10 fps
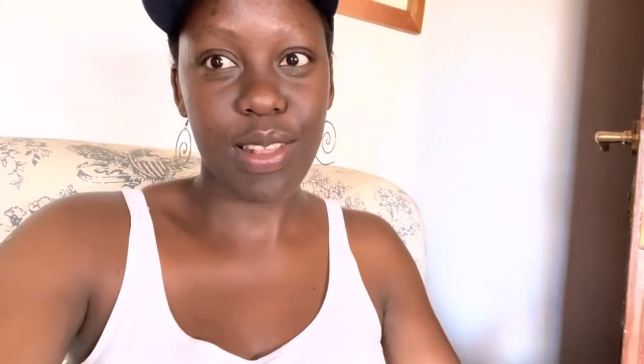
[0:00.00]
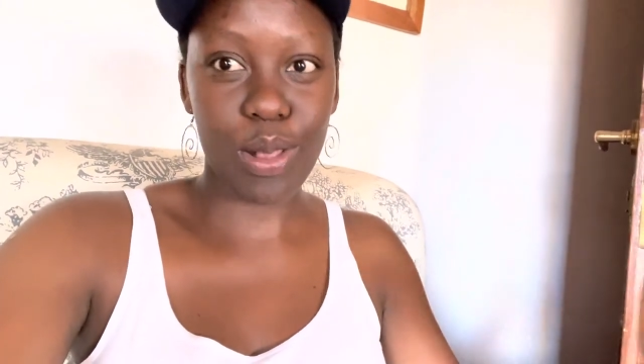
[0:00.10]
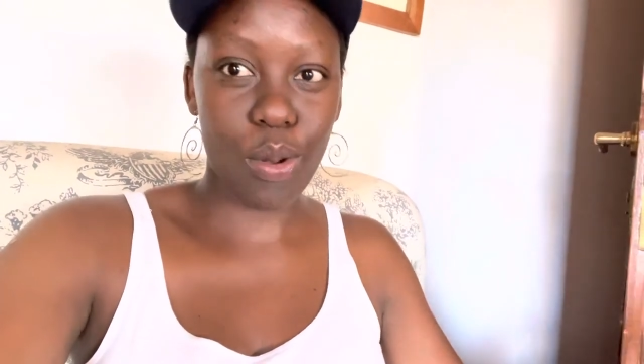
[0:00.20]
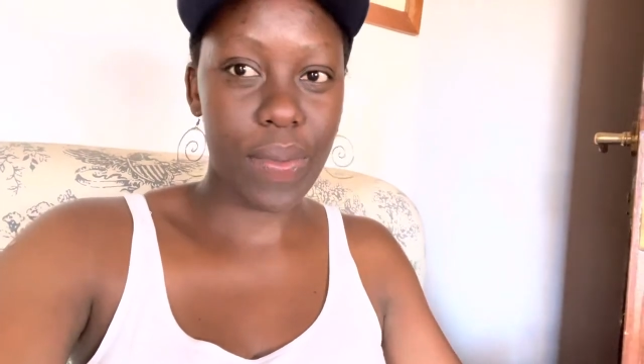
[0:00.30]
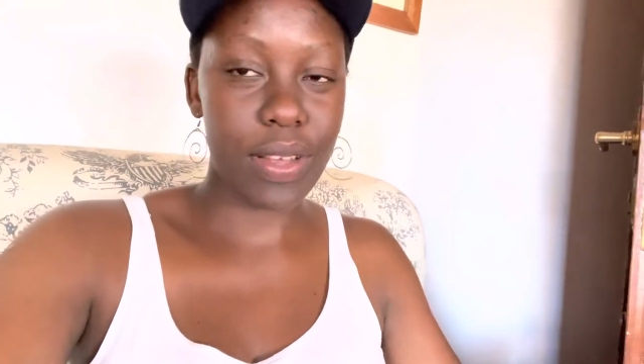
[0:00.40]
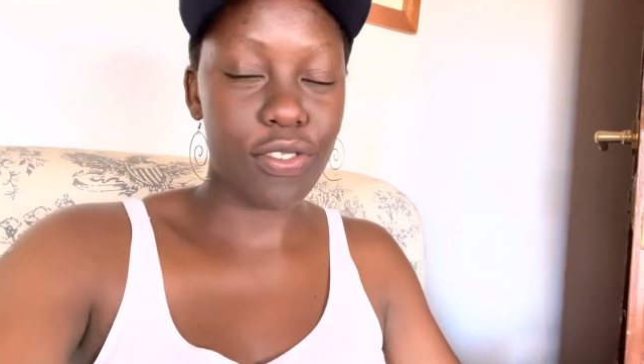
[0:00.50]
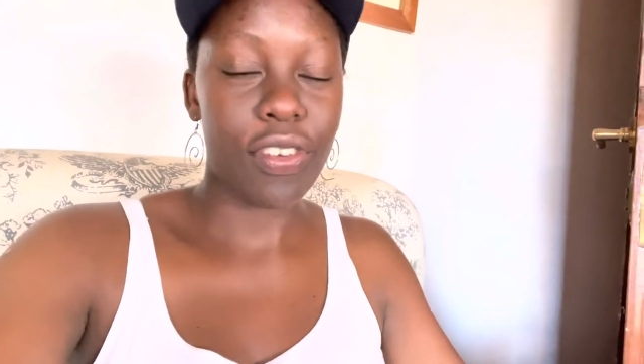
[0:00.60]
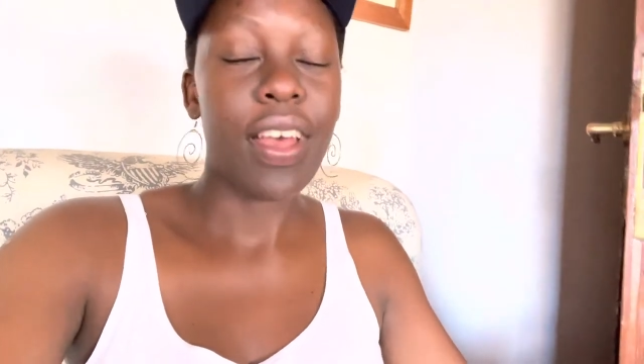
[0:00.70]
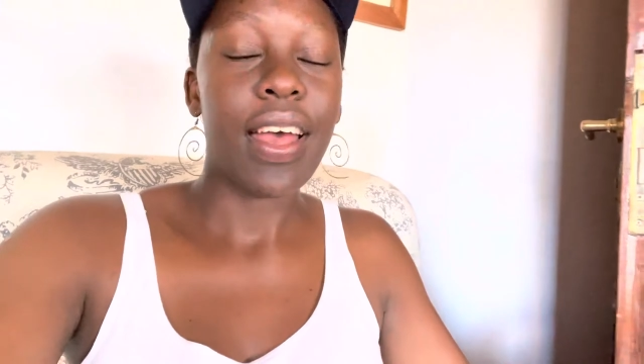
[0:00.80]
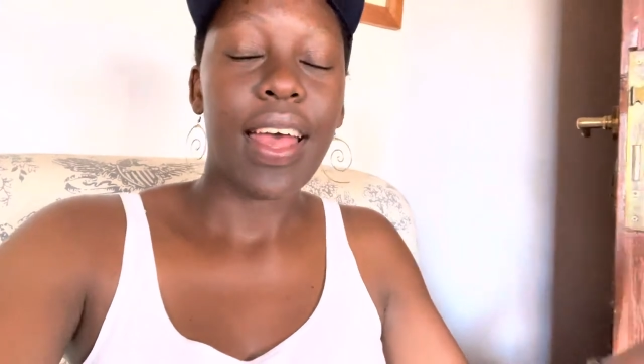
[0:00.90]
so much.
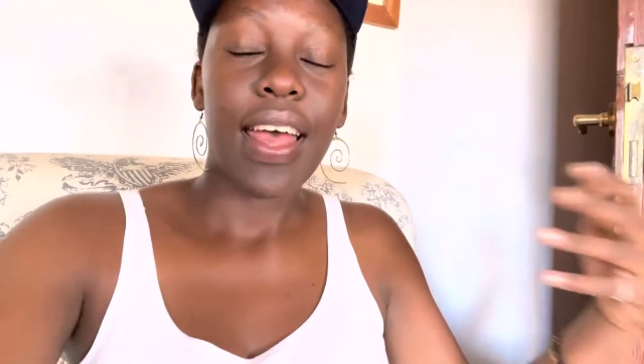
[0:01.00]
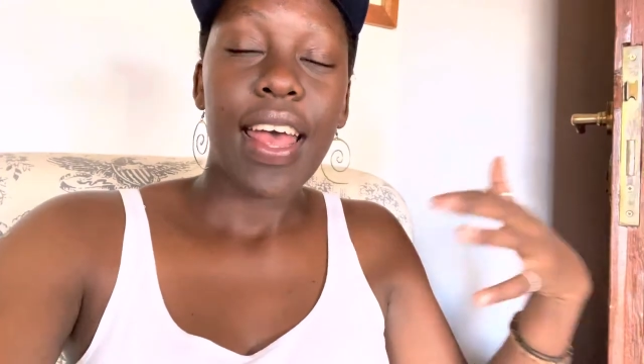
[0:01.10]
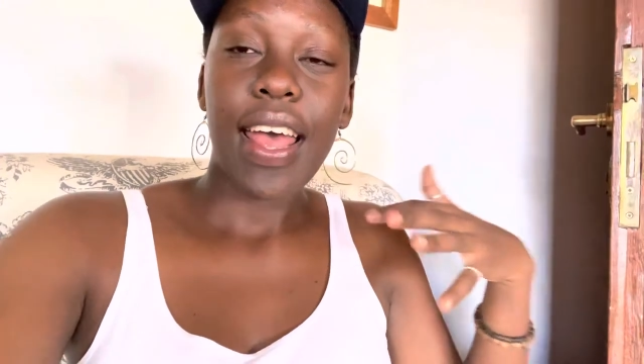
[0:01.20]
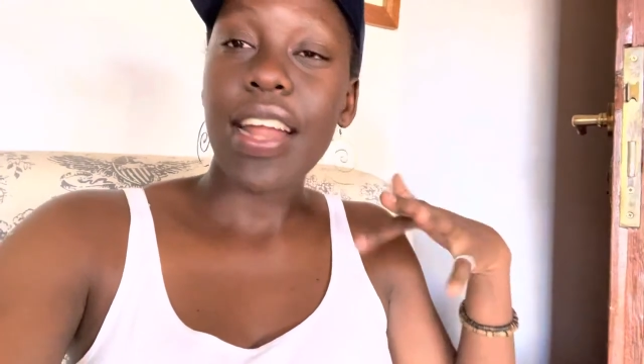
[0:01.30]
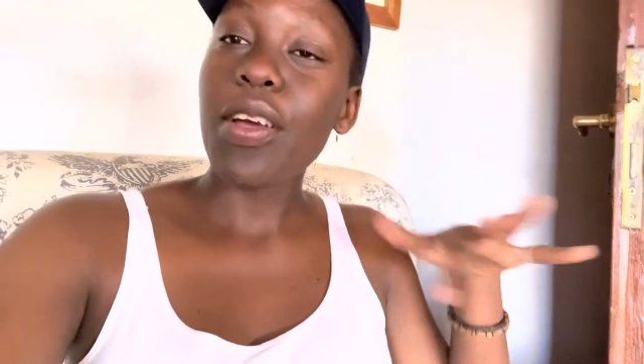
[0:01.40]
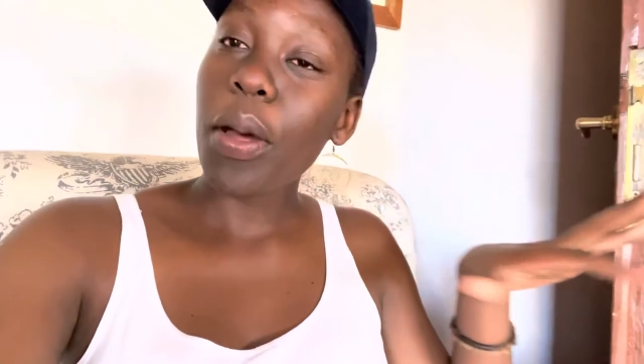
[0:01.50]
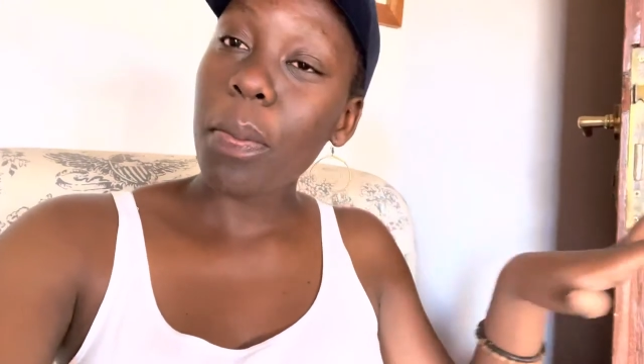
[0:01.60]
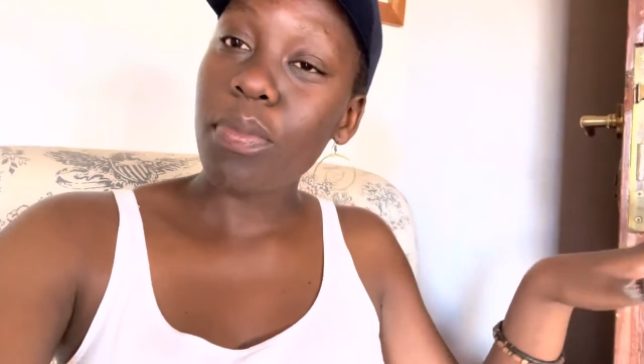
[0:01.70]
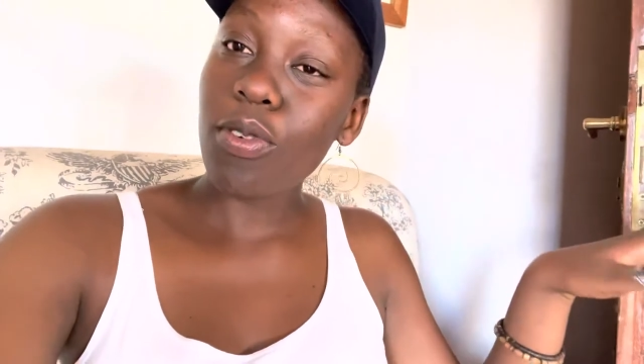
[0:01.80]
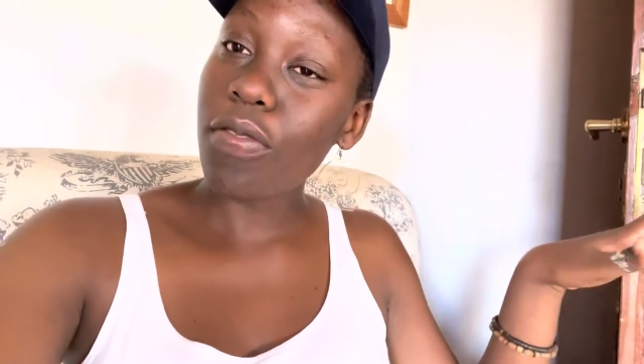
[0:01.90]
Anyway,
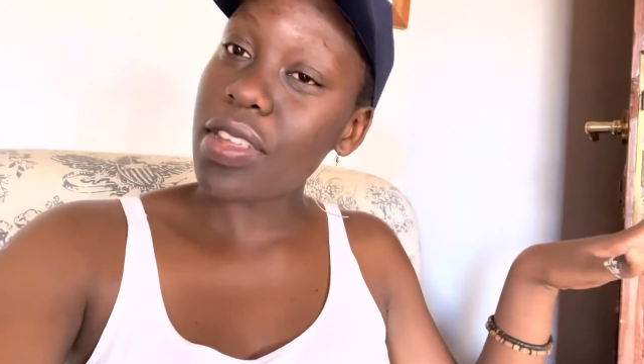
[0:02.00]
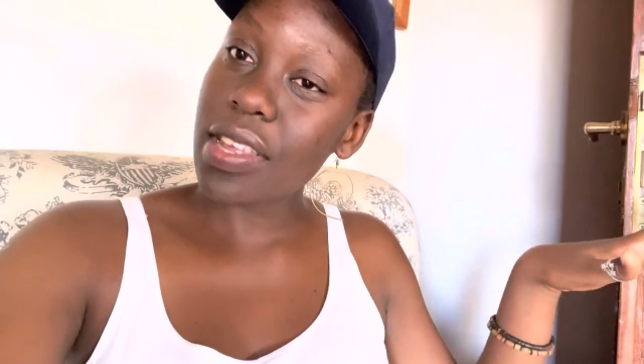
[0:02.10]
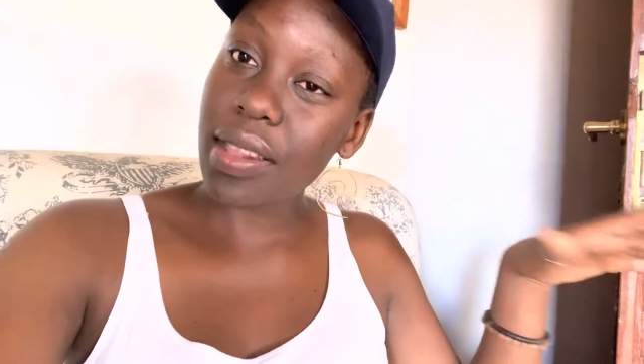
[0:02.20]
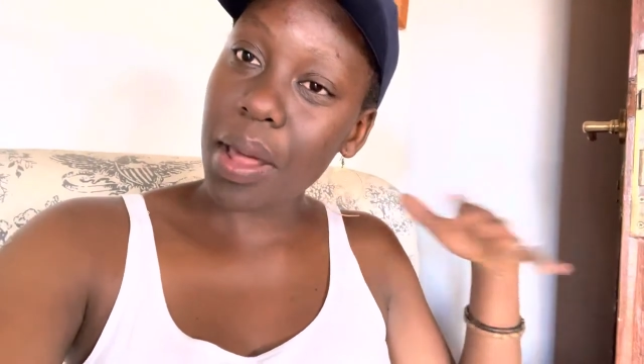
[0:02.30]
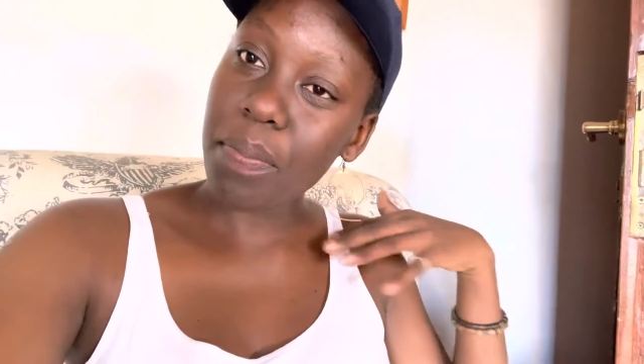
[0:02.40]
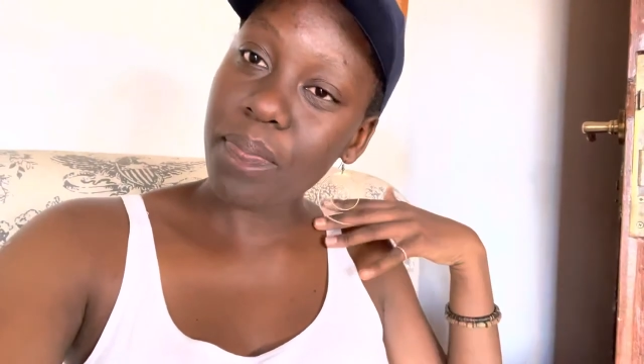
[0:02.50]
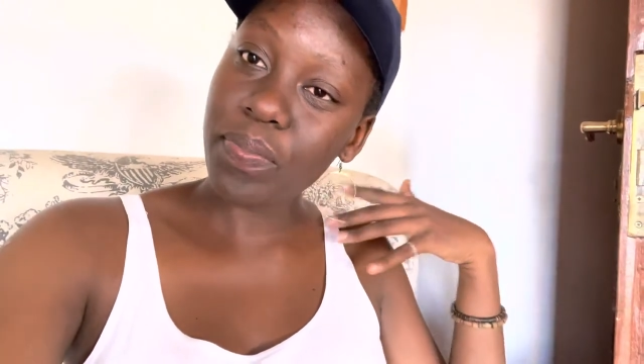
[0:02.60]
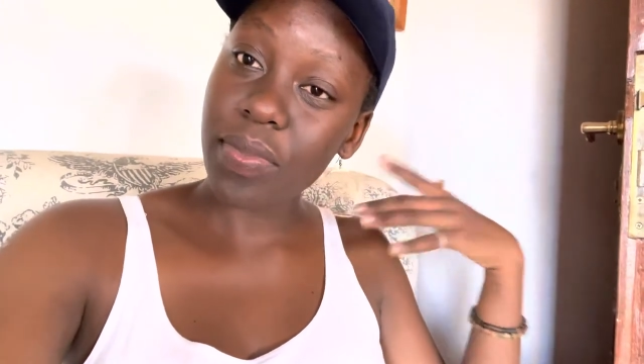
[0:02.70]
do visit them.